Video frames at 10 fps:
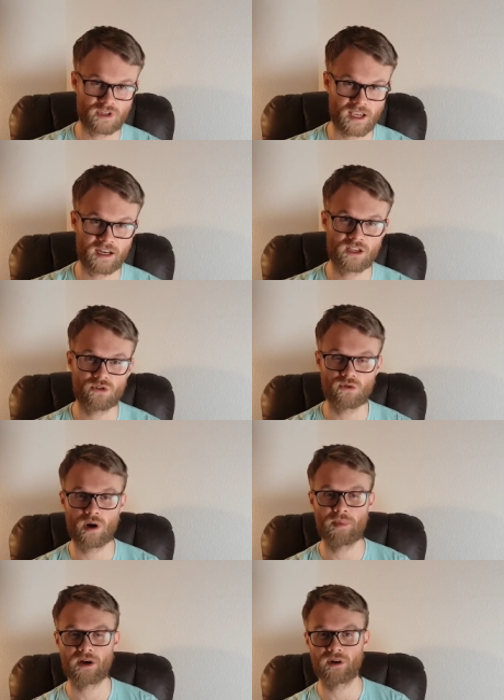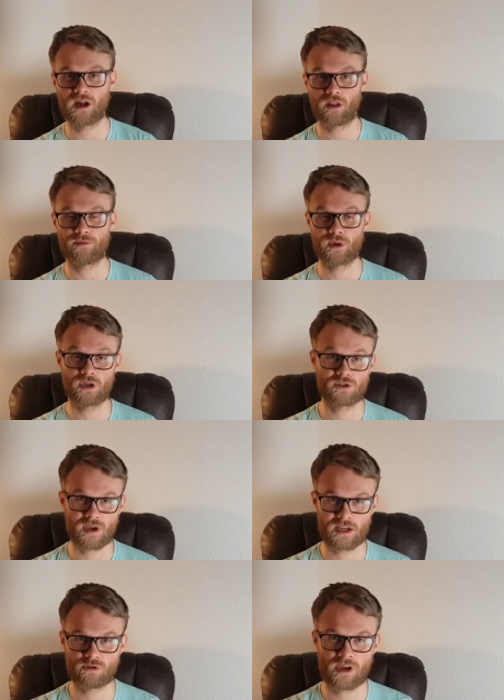gaining you a better health because you
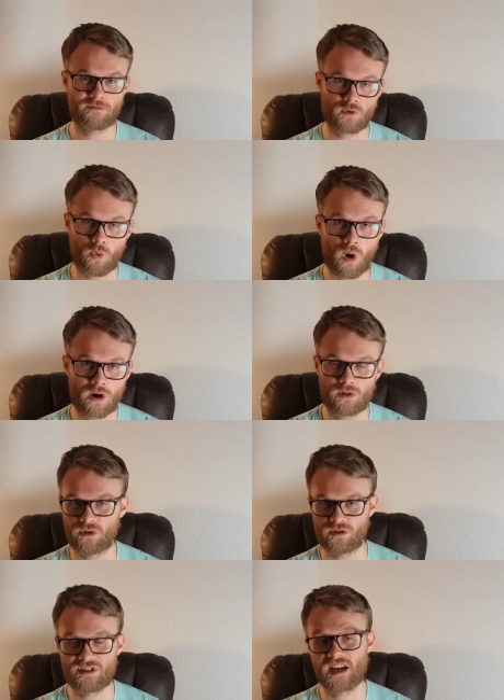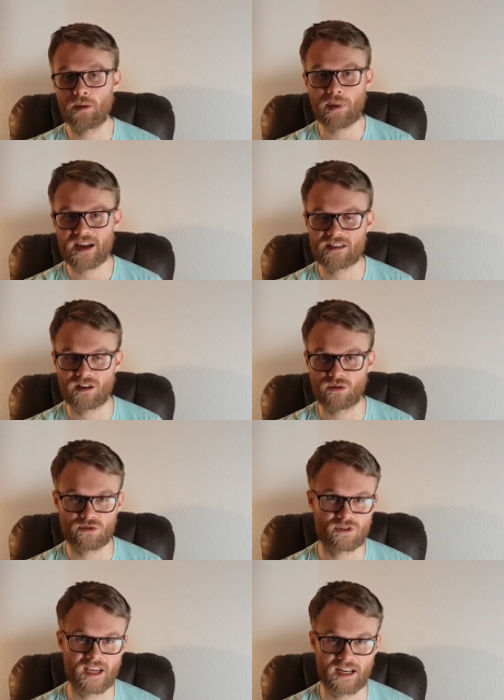actually have to walk or take a bicycle
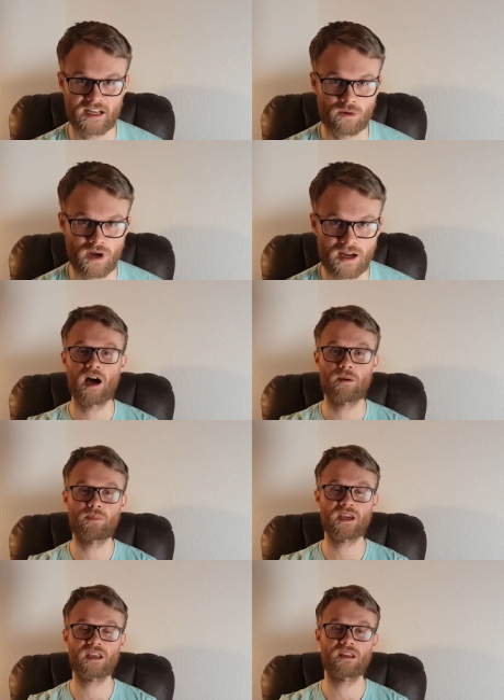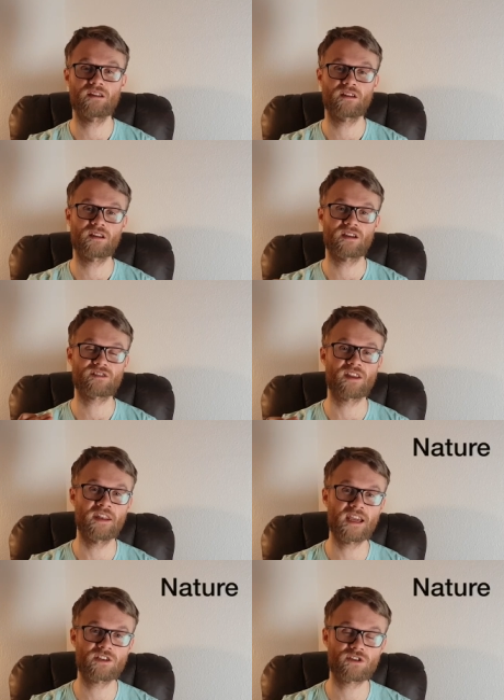to get anywhere. A biggie is the
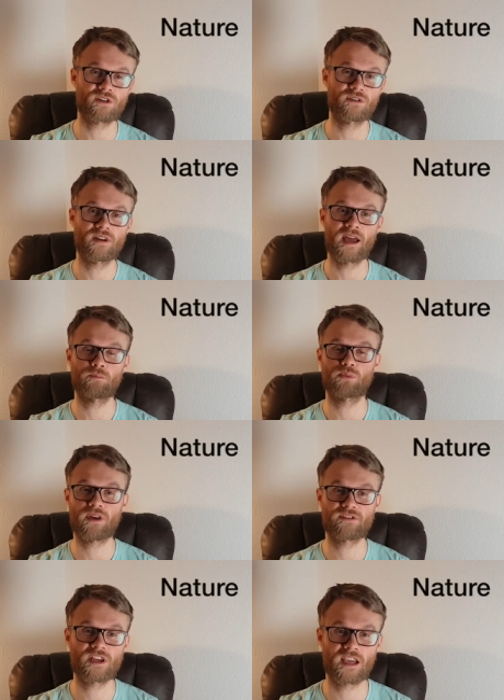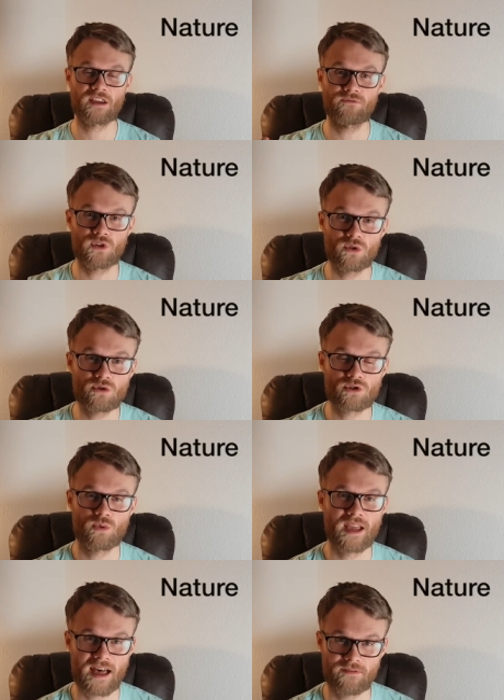nature and breathtaking views
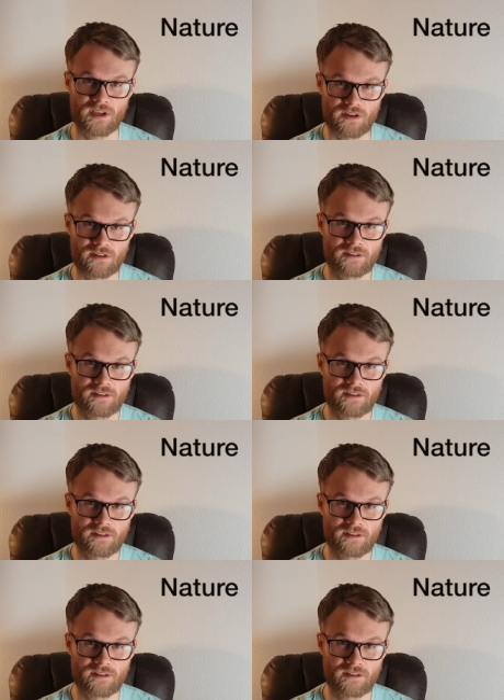we have here.